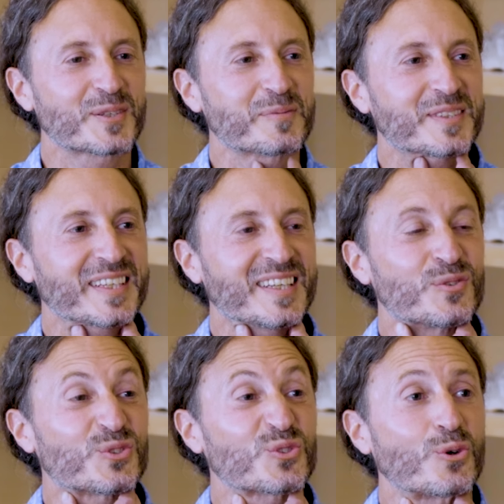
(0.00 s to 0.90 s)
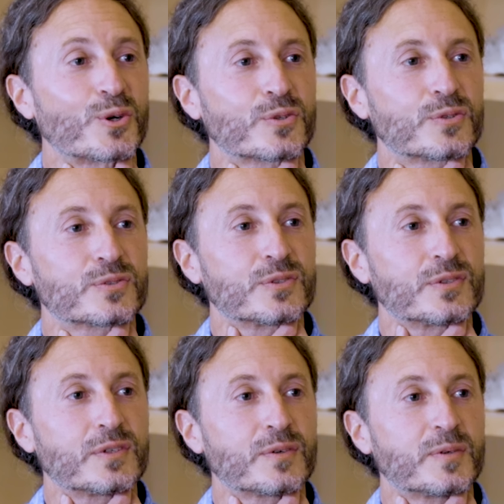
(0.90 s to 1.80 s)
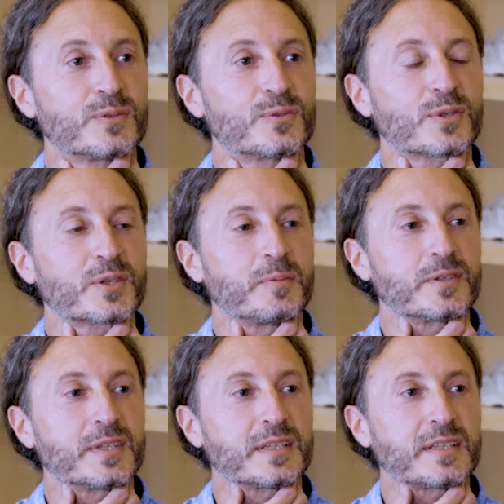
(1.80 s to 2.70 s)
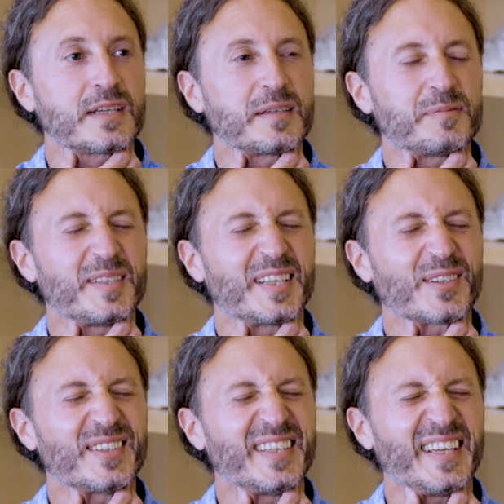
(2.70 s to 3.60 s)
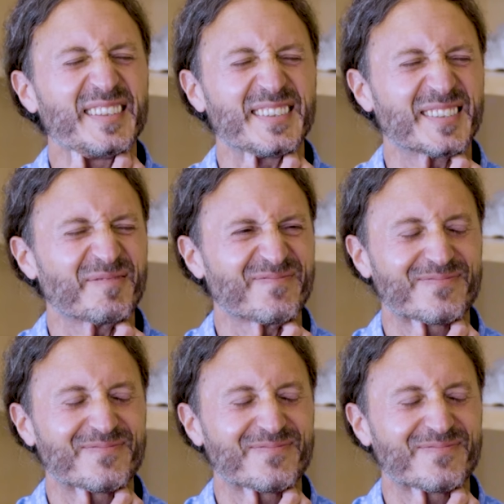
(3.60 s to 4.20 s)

something in your throat. yeah. When you talk about that, yeah, I feel like a taste.